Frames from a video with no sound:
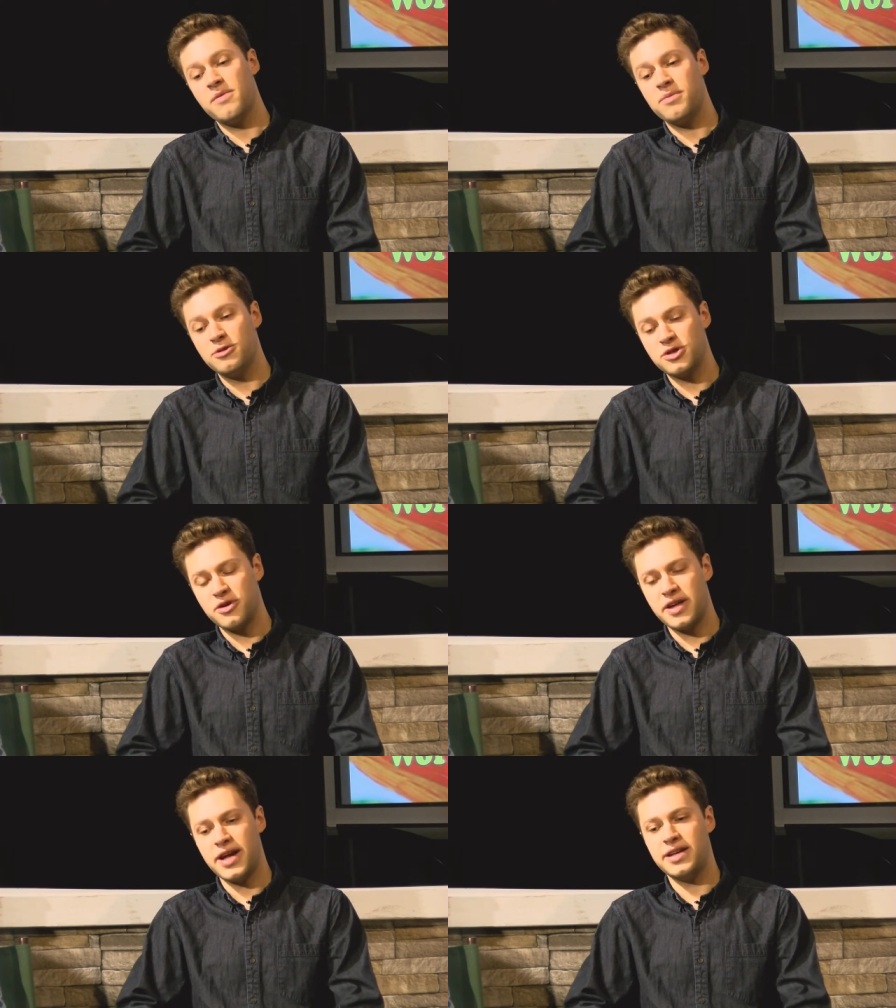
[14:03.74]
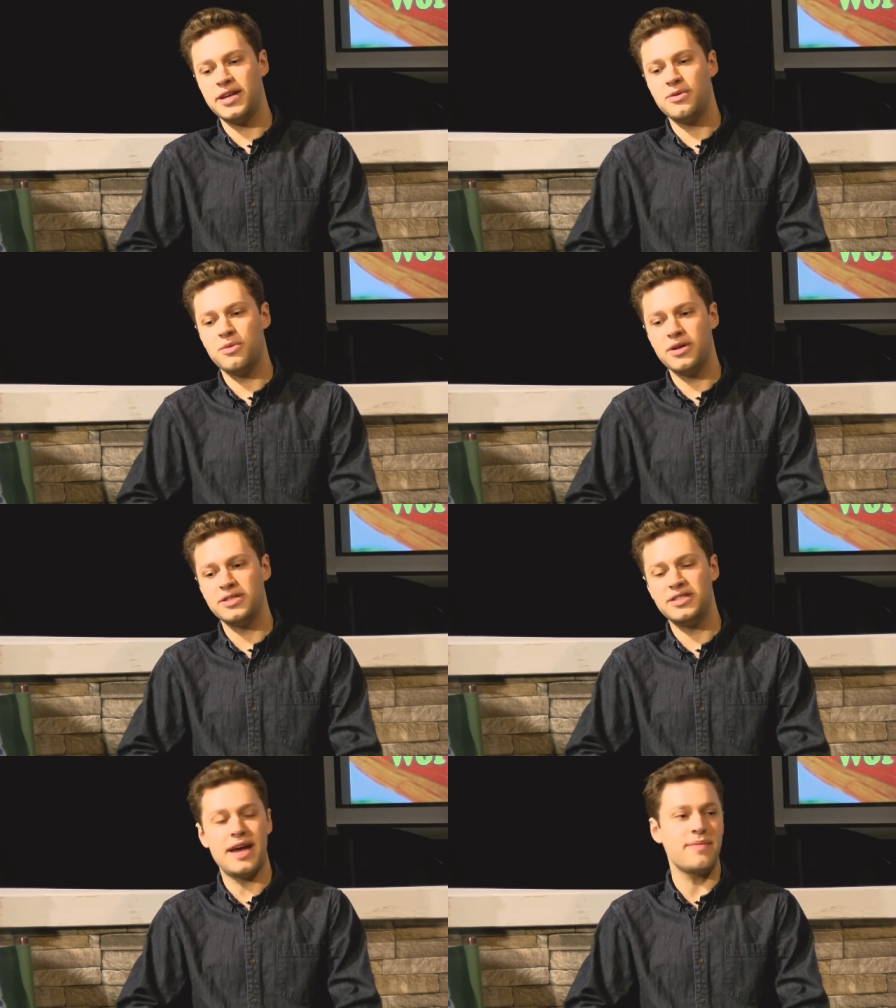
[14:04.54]
musical that I did
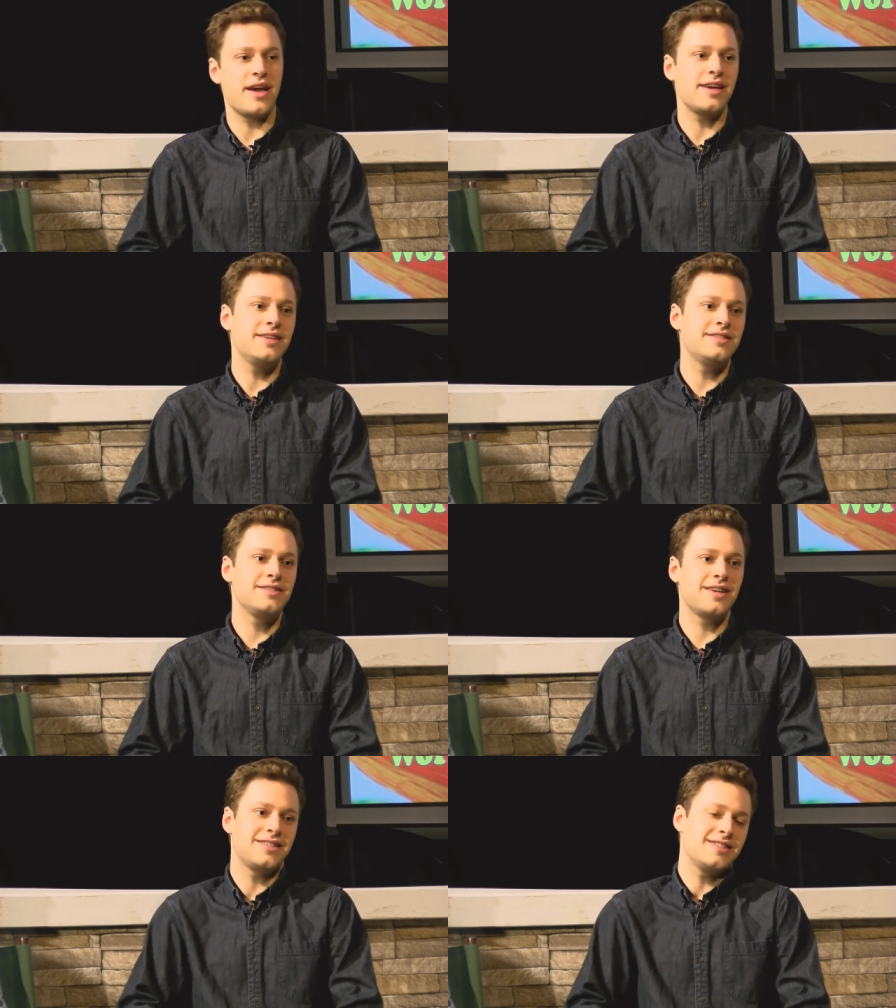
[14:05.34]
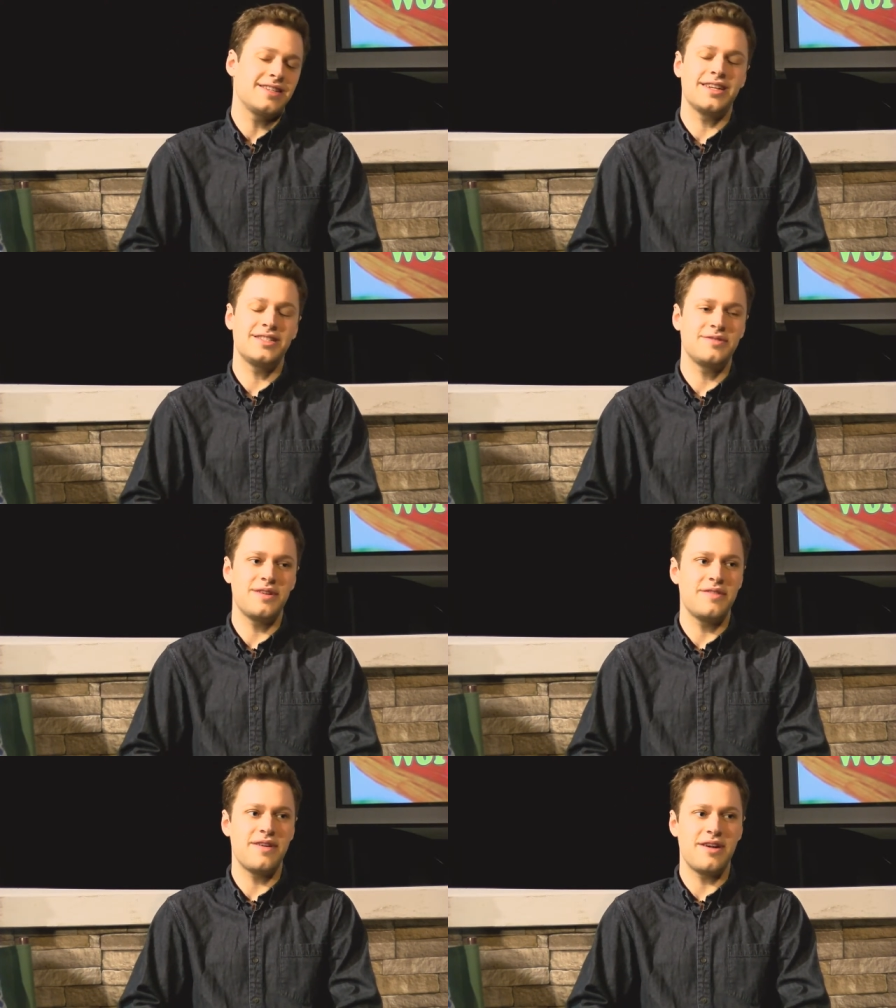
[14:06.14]
was Damn Yankees. I just think that's
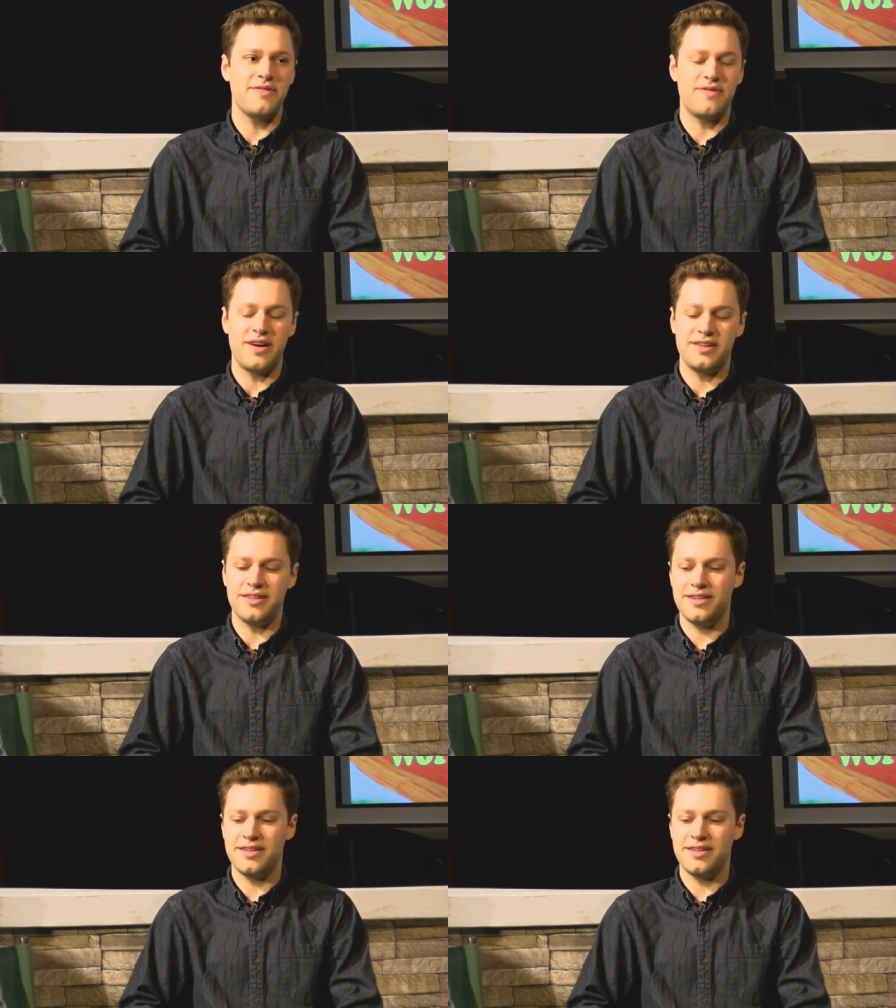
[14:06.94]
a very fun,